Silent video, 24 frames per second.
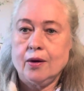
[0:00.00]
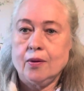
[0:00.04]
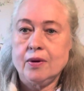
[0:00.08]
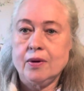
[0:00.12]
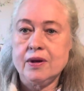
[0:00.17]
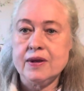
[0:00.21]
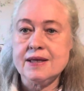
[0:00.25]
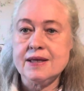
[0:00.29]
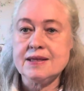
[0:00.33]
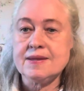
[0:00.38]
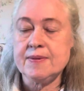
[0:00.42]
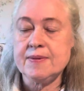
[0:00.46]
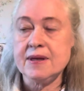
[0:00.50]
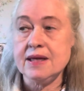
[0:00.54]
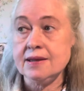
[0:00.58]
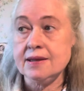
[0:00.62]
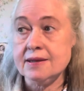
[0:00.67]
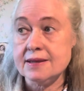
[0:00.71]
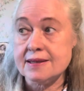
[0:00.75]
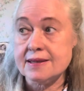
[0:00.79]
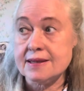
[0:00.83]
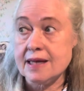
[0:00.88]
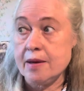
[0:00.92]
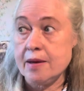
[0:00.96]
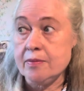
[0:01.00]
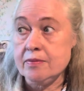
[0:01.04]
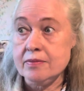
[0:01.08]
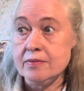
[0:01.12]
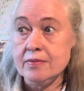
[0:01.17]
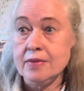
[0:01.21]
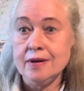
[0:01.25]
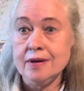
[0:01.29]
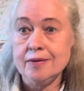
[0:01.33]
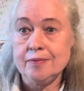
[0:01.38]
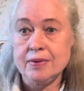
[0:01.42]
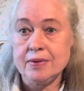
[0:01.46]
Well, there's been
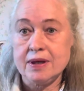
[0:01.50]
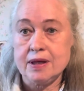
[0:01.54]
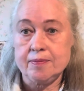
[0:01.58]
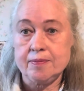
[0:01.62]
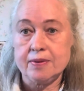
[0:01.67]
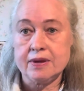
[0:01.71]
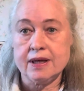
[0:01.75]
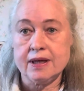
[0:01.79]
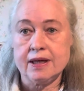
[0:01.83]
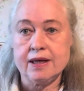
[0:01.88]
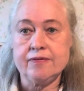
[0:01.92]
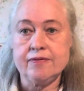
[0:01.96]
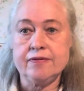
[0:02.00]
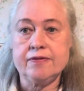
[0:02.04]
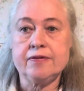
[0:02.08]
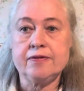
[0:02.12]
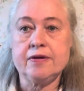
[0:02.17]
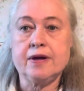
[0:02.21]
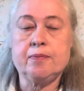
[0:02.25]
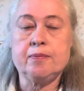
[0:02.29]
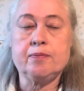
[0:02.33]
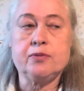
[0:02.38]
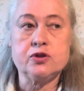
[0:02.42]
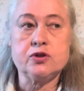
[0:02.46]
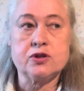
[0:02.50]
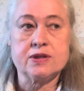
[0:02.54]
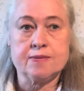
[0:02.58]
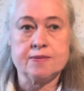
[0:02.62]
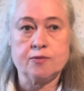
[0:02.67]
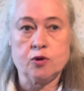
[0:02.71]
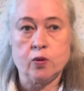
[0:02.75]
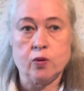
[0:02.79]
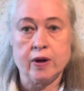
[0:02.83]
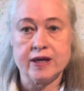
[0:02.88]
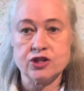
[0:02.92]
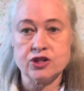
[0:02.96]
some people that have put
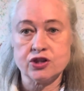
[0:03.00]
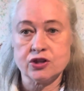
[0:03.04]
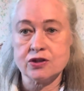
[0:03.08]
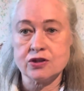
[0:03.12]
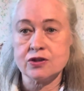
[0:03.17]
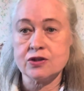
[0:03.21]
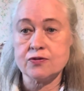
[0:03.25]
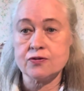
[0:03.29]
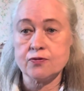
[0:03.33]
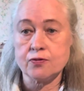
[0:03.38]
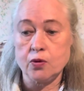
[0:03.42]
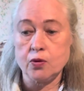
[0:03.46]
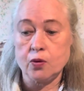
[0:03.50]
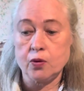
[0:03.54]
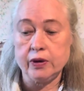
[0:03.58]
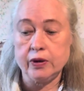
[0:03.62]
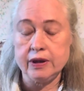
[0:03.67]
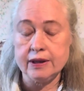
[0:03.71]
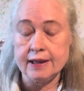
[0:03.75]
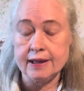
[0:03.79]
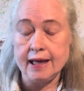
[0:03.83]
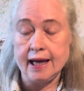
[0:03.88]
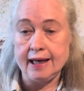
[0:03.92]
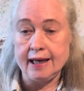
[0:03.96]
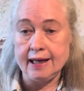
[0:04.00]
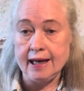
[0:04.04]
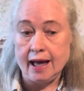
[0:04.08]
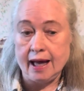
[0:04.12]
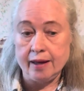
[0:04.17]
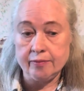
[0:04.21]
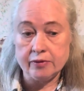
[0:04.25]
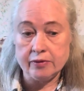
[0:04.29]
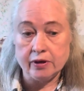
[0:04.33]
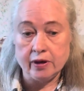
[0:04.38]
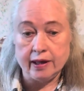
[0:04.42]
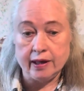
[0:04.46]
some questions forward, and
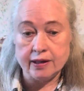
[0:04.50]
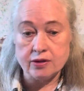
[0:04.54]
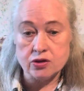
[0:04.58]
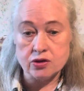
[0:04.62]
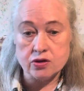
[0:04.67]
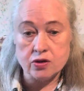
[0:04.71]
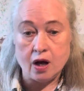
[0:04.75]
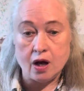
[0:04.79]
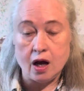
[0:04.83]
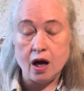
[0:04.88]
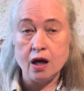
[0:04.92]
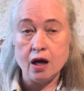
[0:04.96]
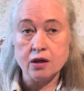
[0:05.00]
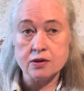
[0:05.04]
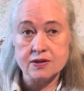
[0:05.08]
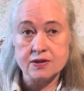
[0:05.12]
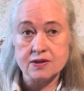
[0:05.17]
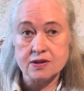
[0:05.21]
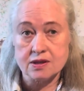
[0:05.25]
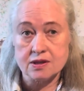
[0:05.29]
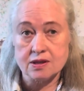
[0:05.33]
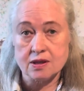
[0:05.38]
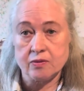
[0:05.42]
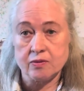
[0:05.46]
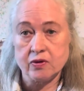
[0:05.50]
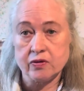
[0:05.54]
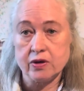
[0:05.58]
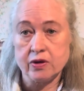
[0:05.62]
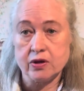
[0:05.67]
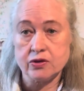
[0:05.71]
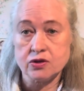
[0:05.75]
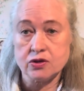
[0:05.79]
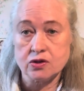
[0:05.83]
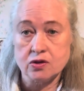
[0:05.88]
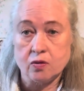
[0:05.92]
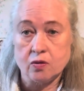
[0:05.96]
I'm going to answer some of
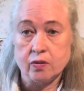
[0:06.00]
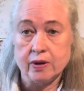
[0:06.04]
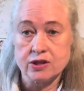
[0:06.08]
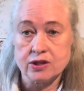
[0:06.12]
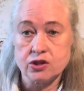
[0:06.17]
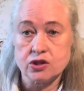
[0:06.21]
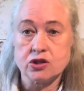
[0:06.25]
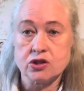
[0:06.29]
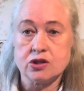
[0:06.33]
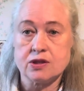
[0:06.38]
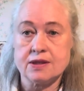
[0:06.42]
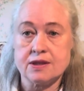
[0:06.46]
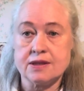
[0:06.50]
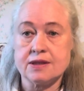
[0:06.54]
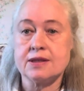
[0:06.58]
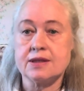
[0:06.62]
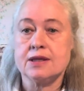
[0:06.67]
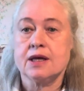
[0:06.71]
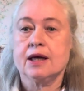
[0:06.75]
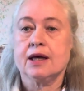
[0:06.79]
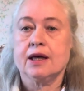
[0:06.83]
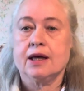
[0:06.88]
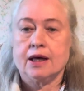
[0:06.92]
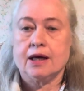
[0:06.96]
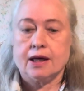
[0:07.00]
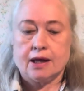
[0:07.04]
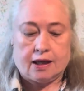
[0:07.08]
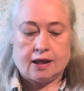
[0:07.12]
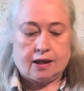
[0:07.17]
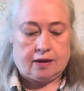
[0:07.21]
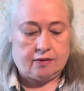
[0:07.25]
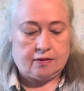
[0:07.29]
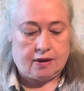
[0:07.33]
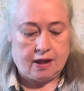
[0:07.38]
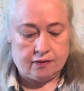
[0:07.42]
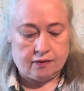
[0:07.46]
those questions
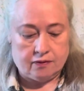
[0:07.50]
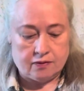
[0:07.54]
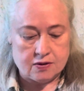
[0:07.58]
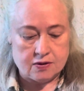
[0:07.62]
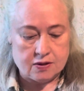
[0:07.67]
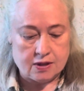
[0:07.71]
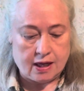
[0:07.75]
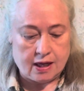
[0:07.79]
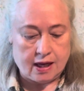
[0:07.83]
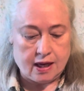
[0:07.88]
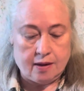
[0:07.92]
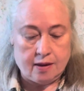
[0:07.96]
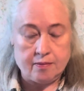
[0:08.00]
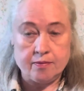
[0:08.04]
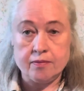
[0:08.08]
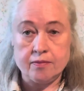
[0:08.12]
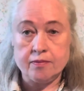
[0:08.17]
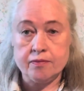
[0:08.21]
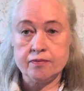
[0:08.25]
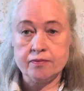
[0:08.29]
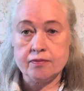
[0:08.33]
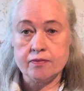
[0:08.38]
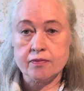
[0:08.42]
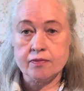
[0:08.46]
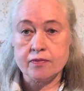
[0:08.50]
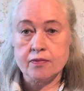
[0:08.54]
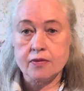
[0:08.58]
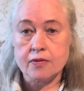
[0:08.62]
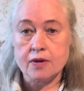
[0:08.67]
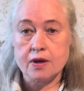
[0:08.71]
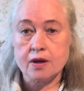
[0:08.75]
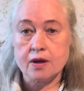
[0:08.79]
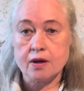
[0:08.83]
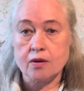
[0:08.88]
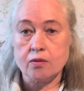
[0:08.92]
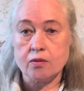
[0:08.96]
that um,
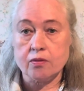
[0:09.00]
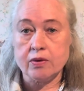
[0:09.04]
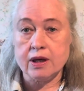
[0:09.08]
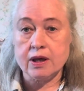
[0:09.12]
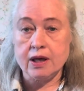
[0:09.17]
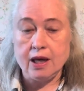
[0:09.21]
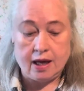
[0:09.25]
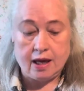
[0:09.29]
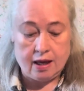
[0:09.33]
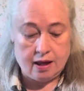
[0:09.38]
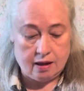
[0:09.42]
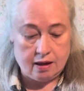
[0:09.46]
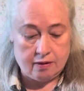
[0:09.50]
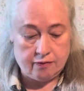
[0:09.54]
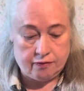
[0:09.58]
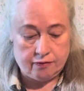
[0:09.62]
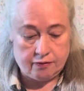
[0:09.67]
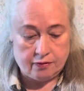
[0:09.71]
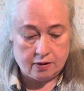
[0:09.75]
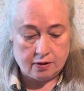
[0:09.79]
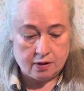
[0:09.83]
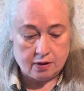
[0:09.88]
we have,